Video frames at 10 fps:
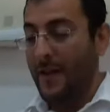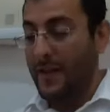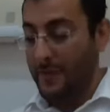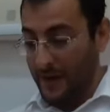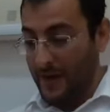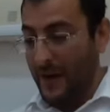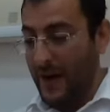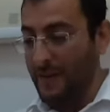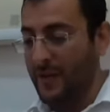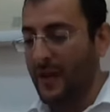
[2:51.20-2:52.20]
They split the
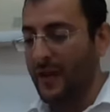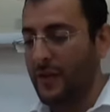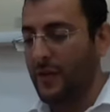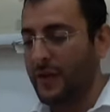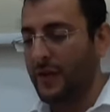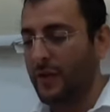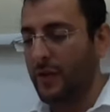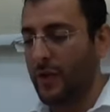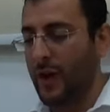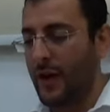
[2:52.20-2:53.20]
payment. And according
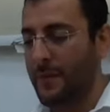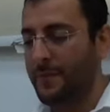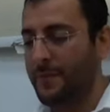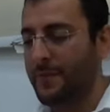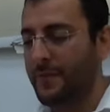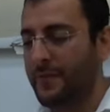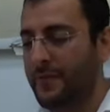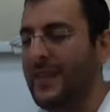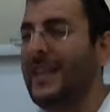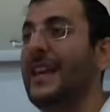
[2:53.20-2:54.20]
to um,
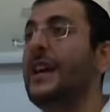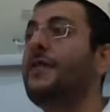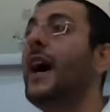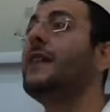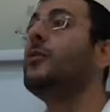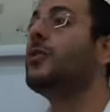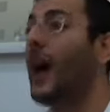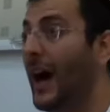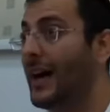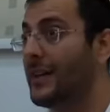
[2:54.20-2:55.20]
if the animal
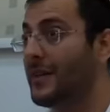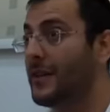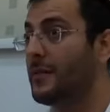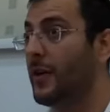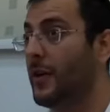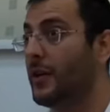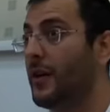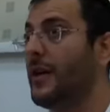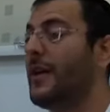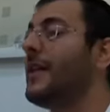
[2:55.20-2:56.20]
dies in the boar,
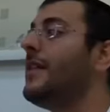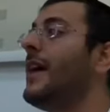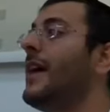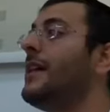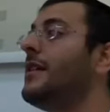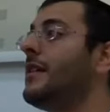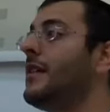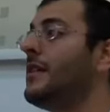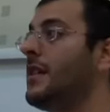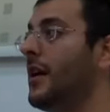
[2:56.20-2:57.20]
then
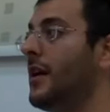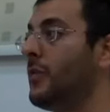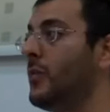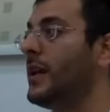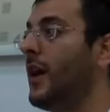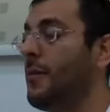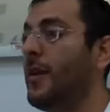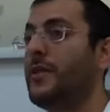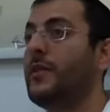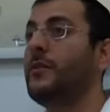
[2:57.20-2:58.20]
uh, we go
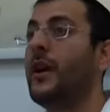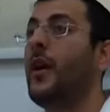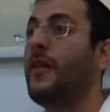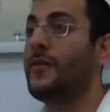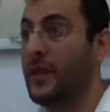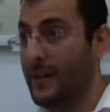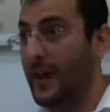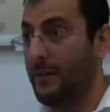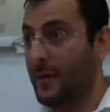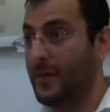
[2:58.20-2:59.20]
basa, we go after the
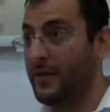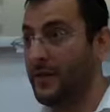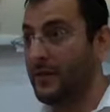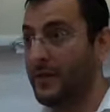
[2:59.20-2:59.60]
second person.